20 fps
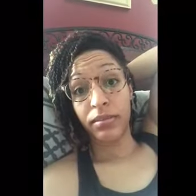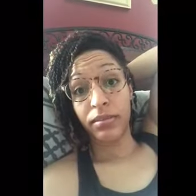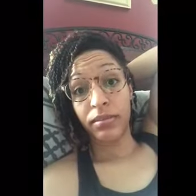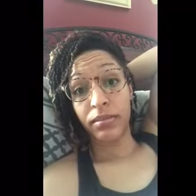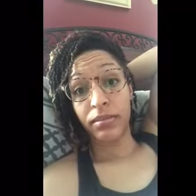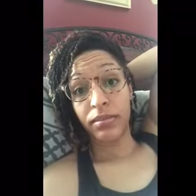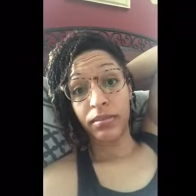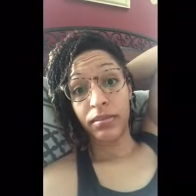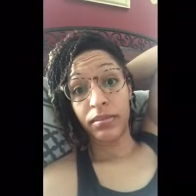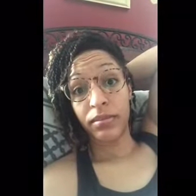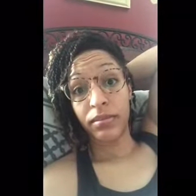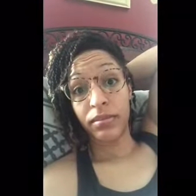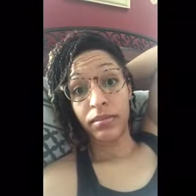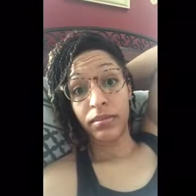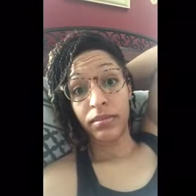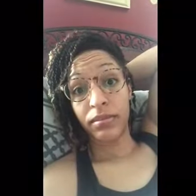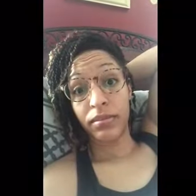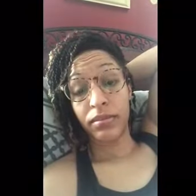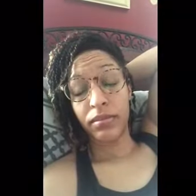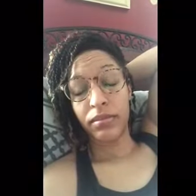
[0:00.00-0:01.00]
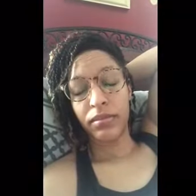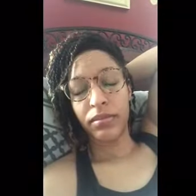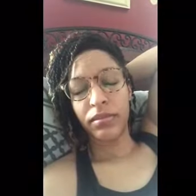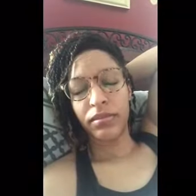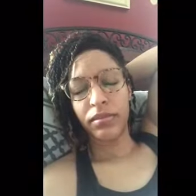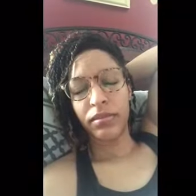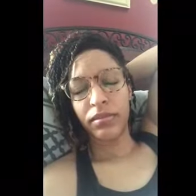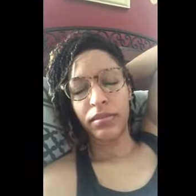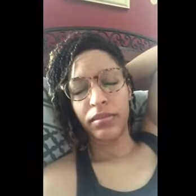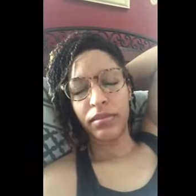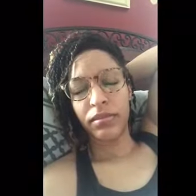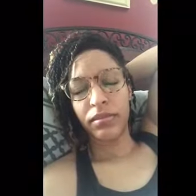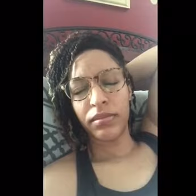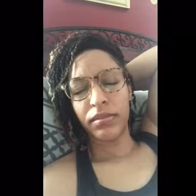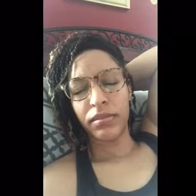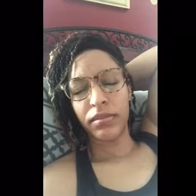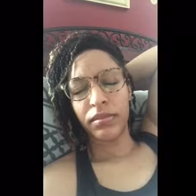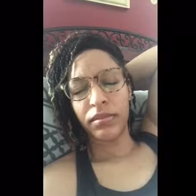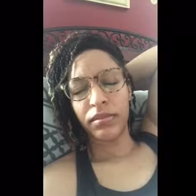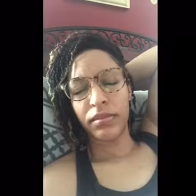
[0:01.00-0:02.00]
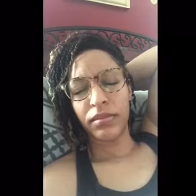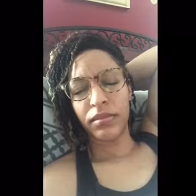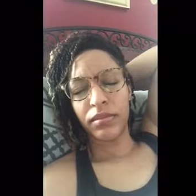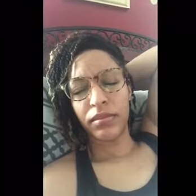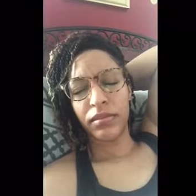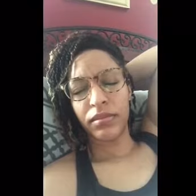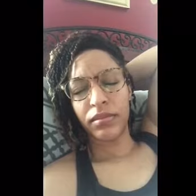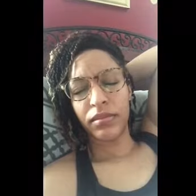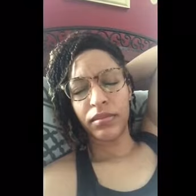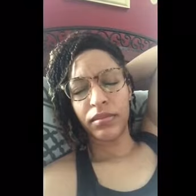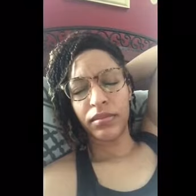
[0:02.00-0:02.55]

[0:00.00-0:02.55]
[no speech]